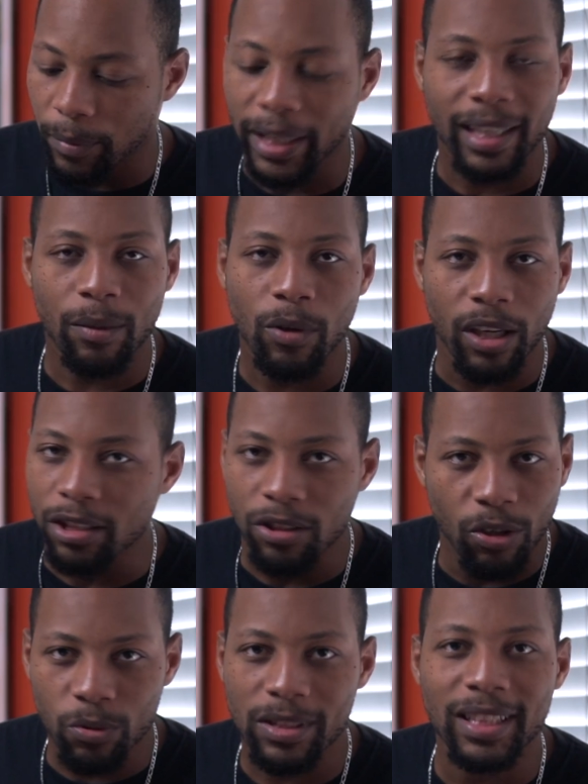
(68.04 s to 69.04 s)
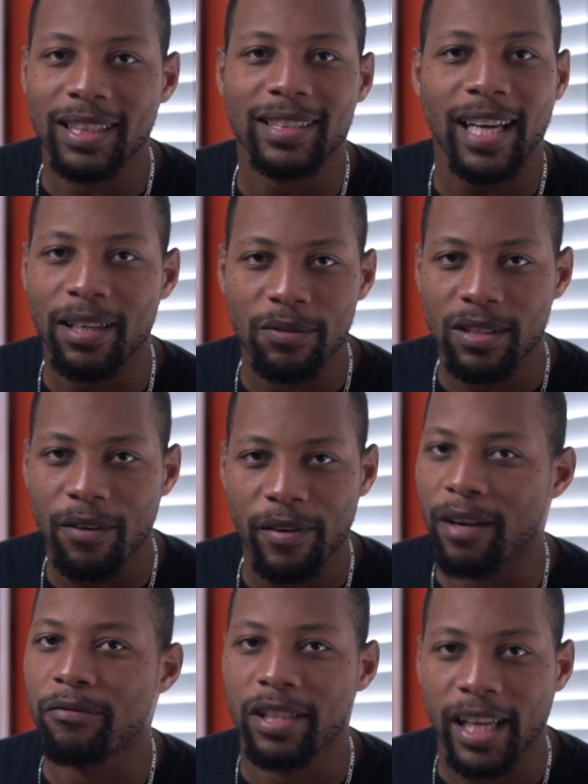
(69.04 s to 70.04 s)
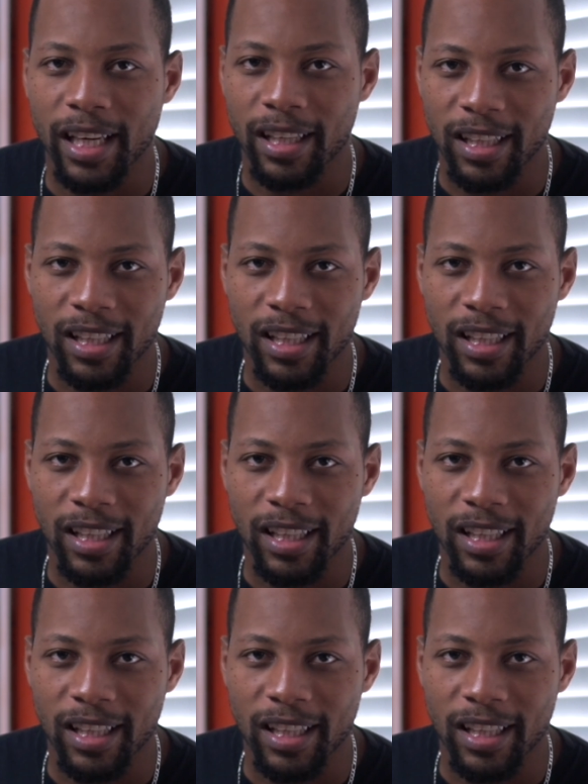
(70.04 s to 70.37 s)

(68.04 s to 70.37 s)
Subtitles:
mean, come on, you don't see this kind of stuff every day.